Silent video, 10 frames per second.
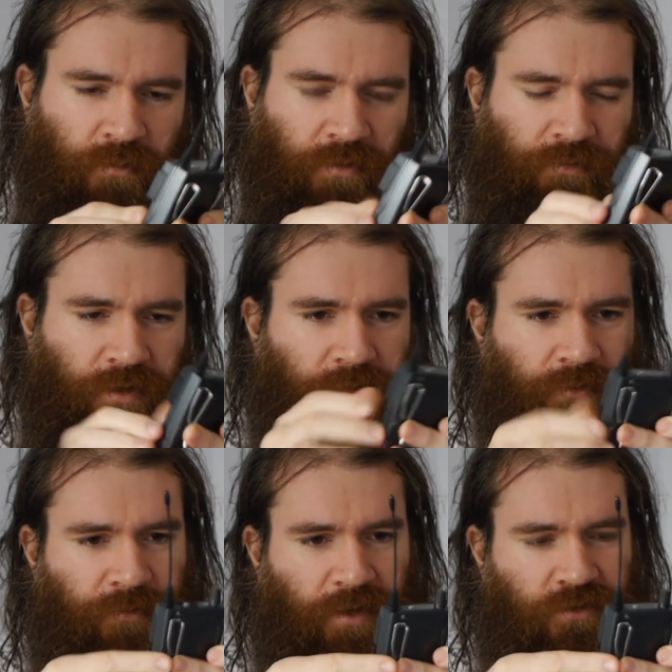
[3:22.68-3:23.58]
Be fun if
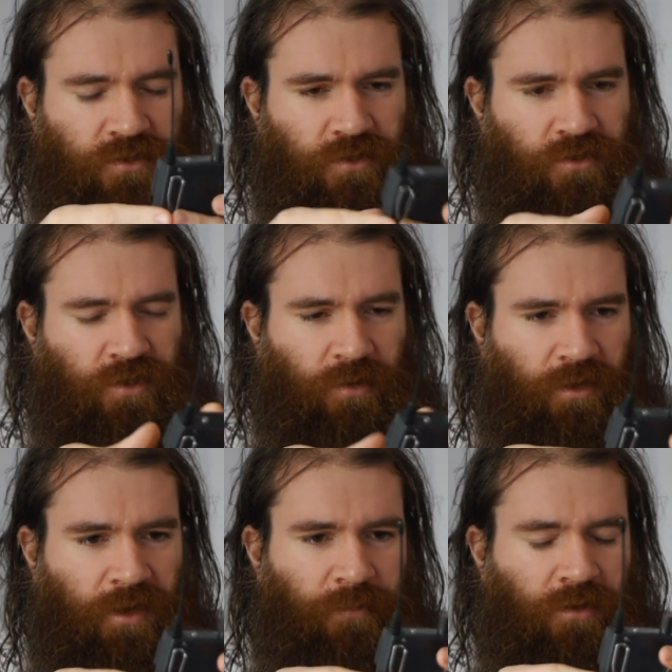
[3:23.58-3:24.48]
it fails to do so on
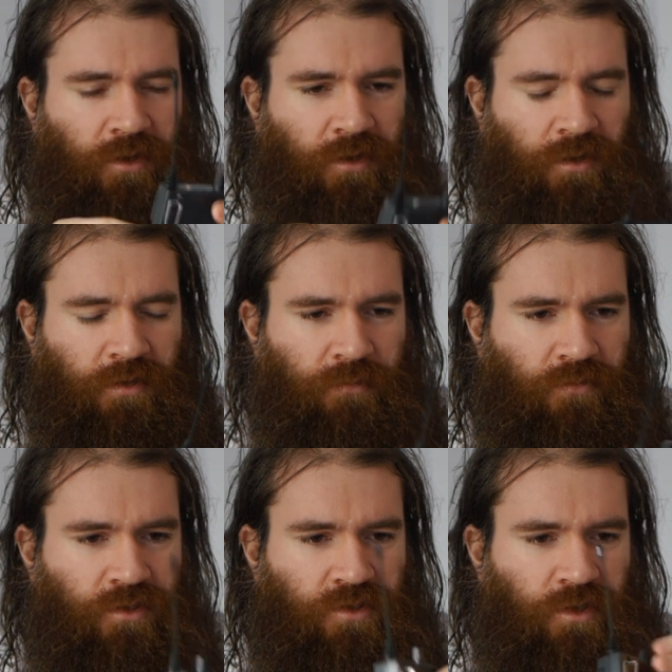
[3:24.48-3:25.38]
camera. Oh look, it
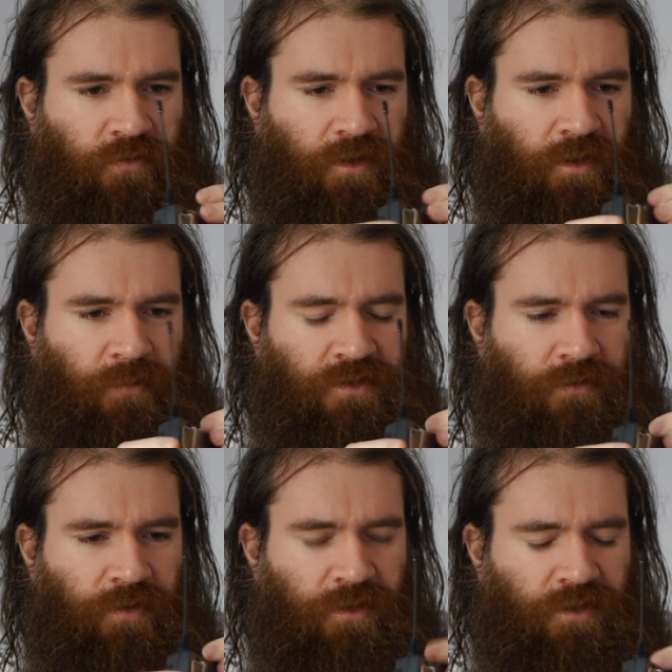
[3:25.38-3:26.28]
turns on already. It must
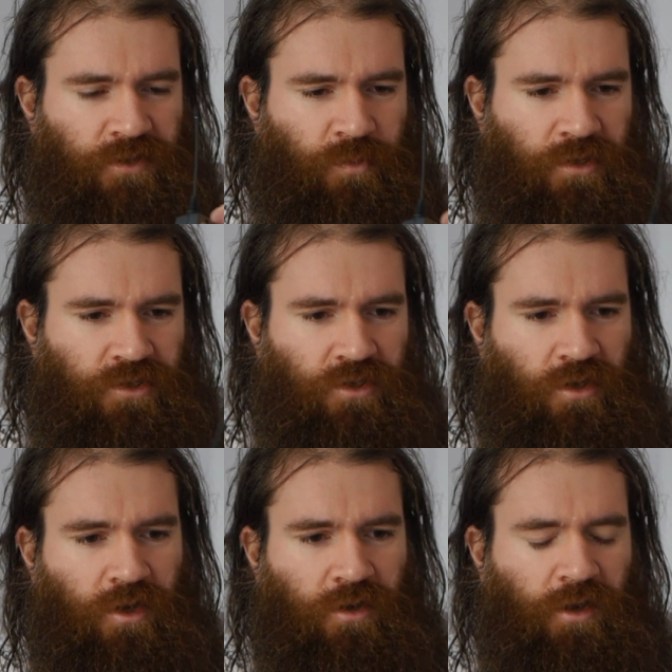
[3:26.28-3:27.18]
have had this switch
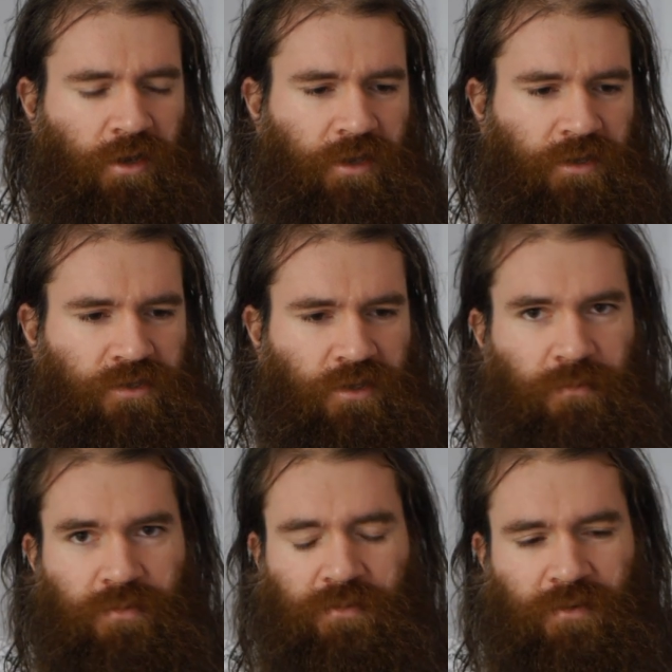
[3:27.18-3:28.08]
on. Oh yeah, so
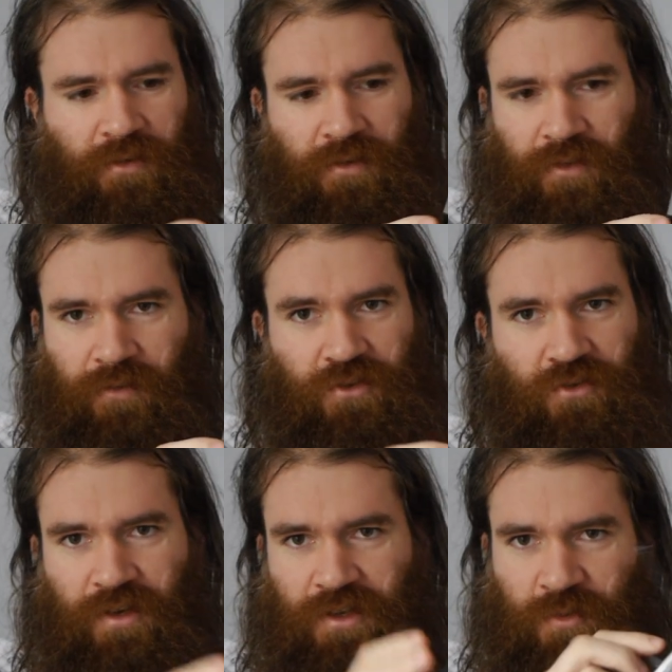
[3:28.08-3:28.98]
if it's
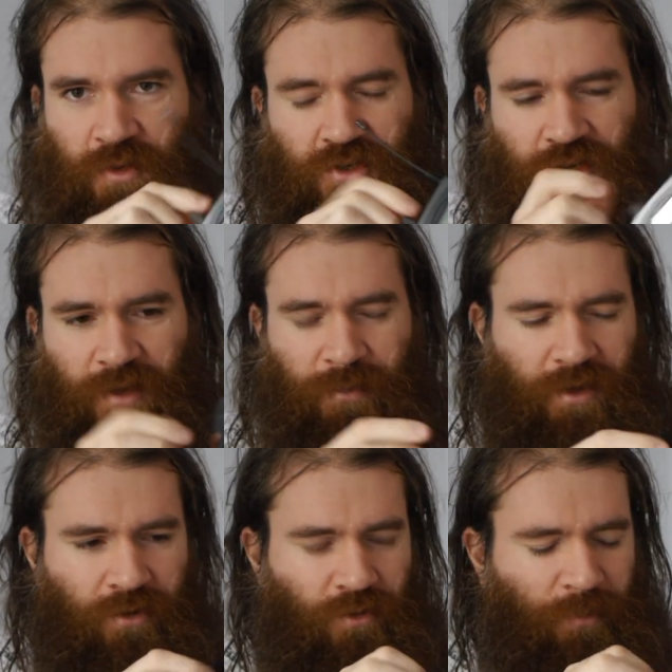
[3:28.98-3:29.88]
already switched on up here,
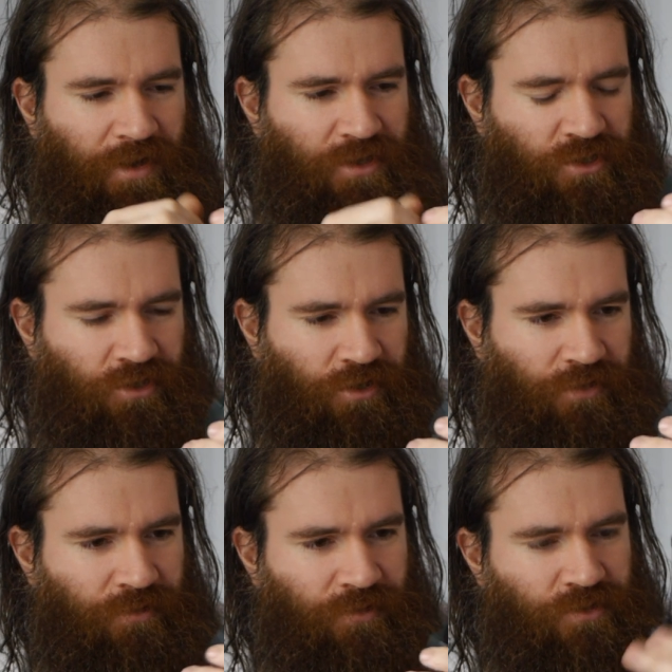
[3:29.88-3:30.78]
it'll automatically turn
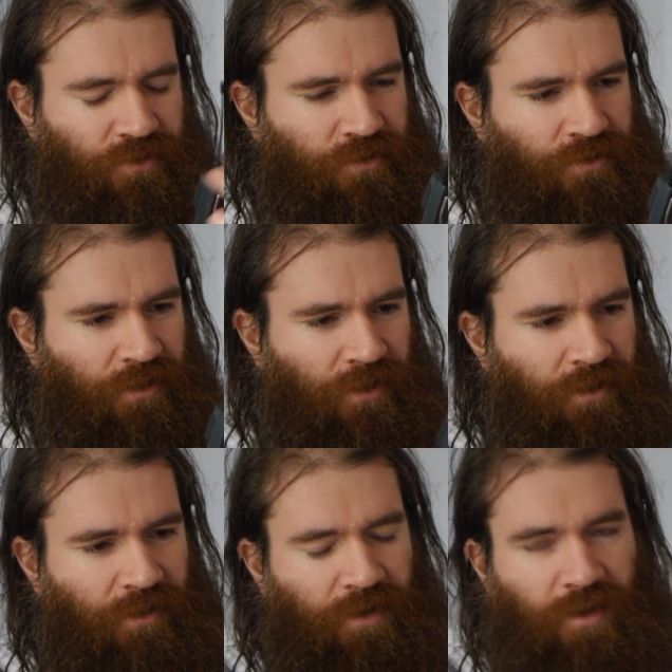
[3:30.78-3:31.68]
on. It's good.
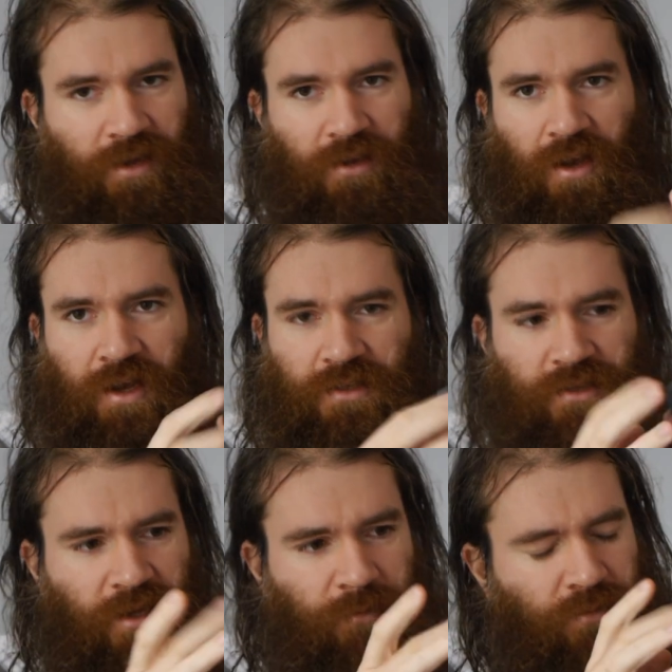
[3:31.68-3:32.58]
And yeah, and it lights
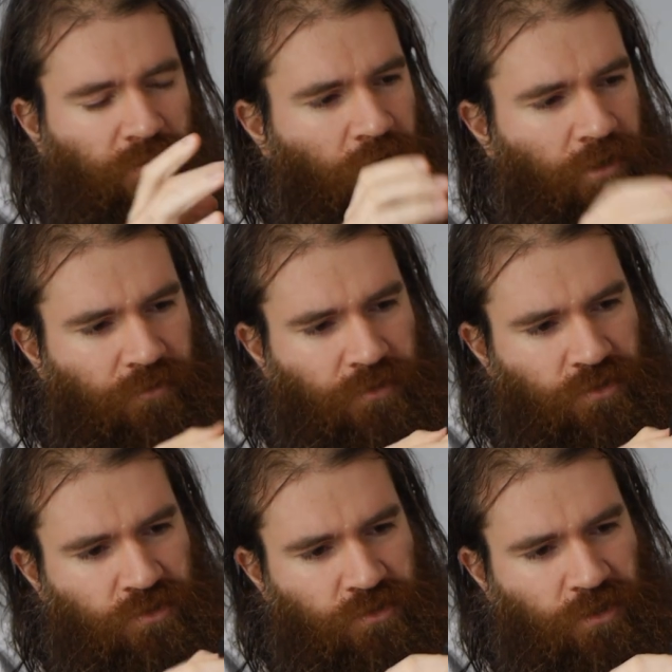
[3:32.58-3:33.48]
up
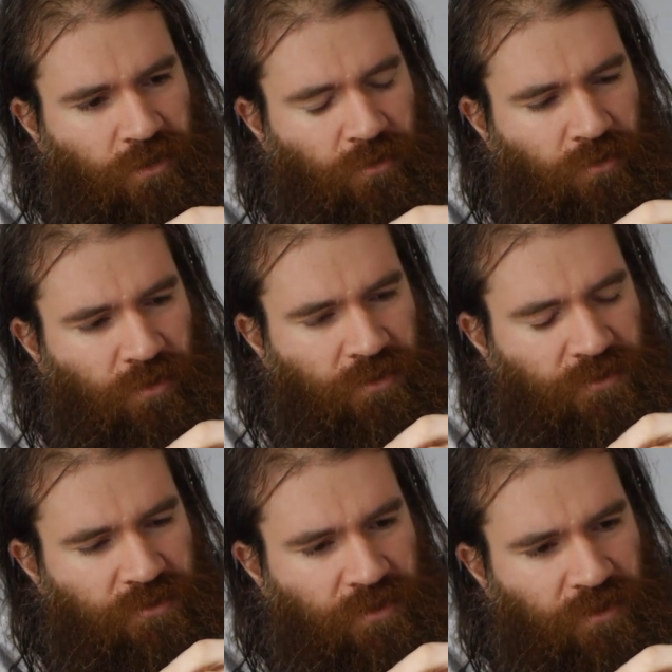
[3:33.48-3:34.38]
orange so you can
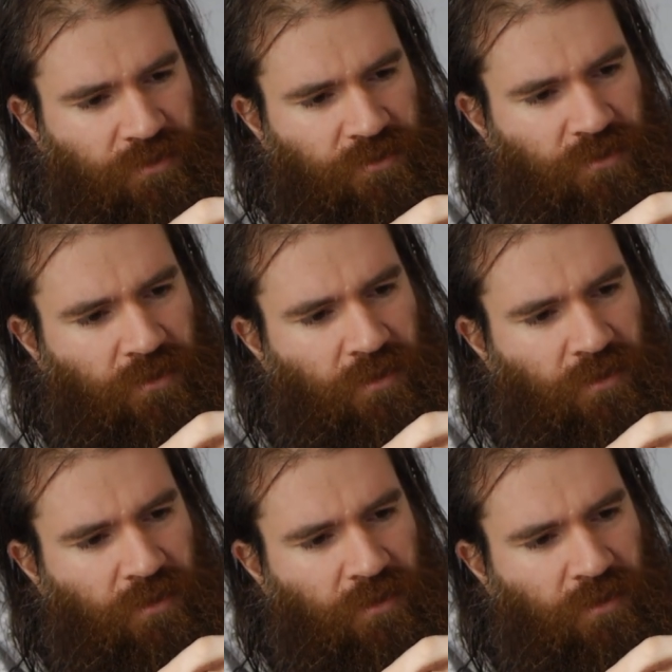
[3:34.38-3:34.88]
see it